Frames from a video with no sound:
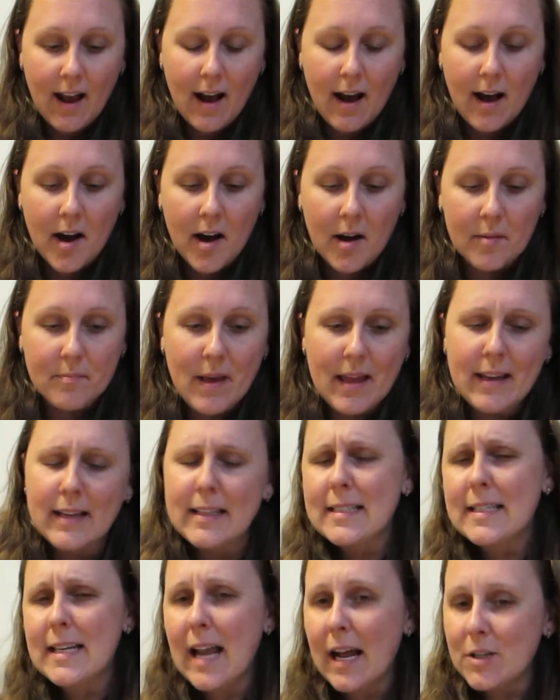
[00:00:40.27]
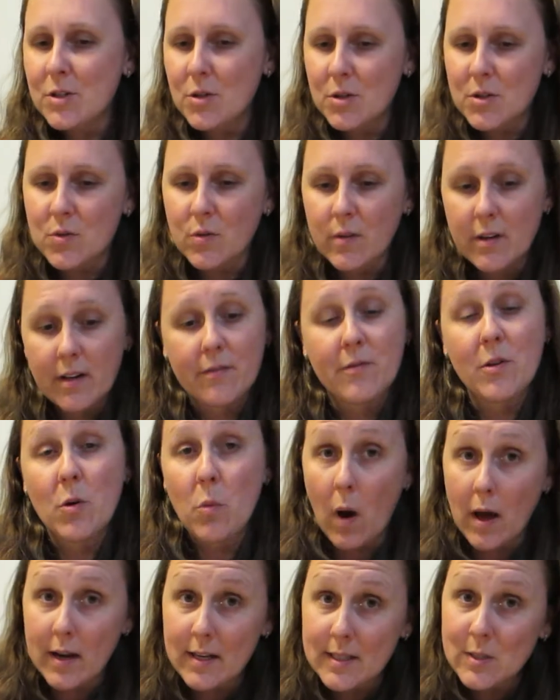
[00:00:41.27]
And it's not too sweet. If you
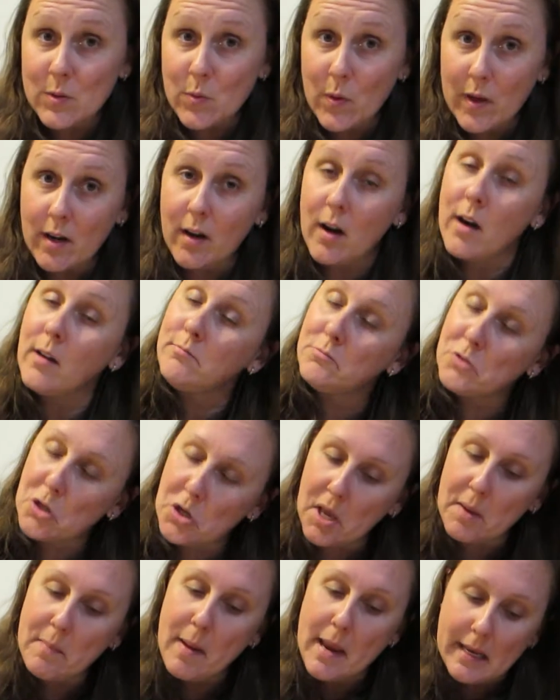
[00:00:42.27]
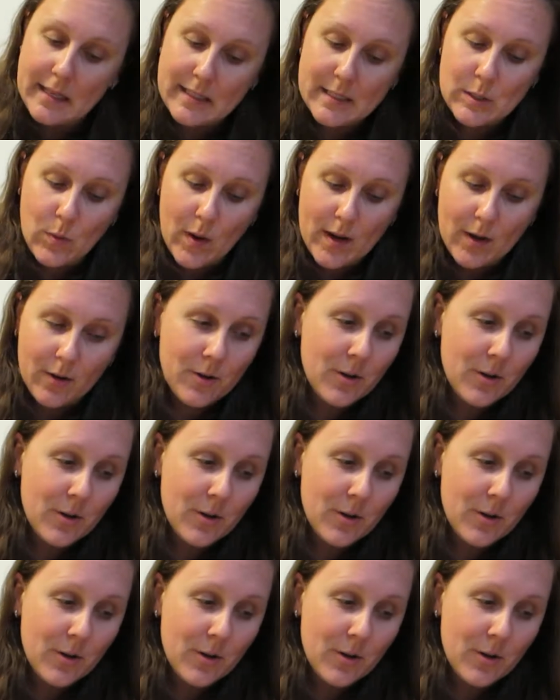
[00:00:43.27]
want it sweeter, you can make it sweeter.